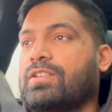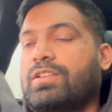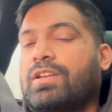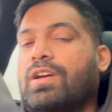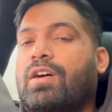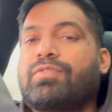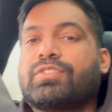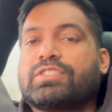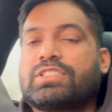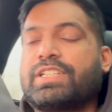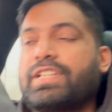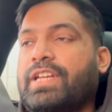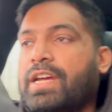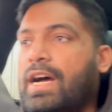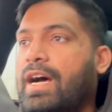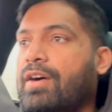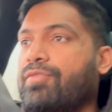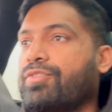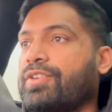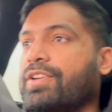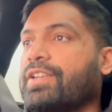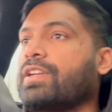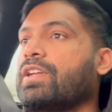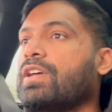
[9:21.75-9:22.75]
Obviously you
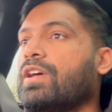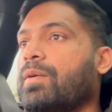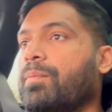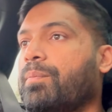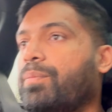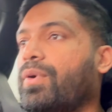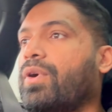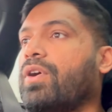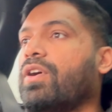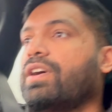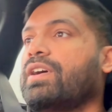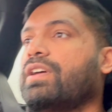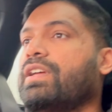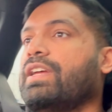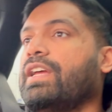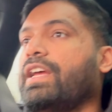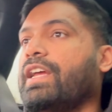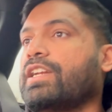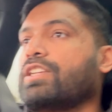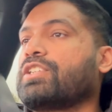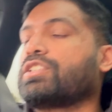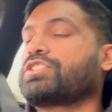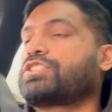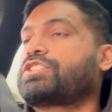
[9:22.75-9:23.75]
haven't, but
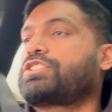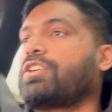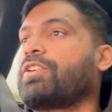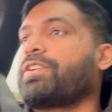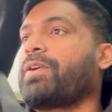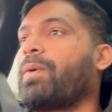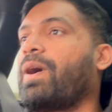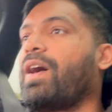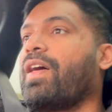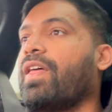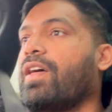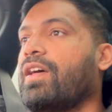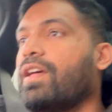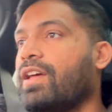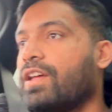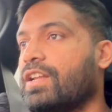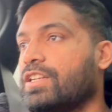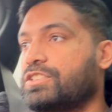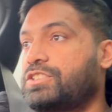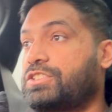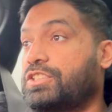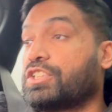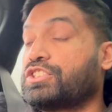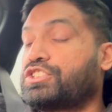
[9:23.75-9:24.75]
it does show you what,
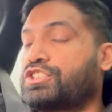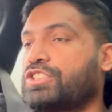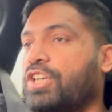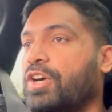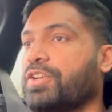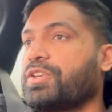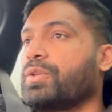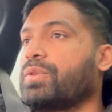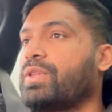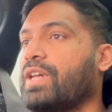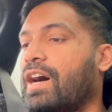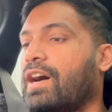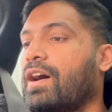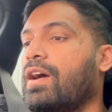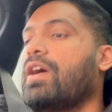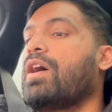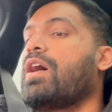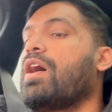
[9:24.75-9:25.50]
it does show you that.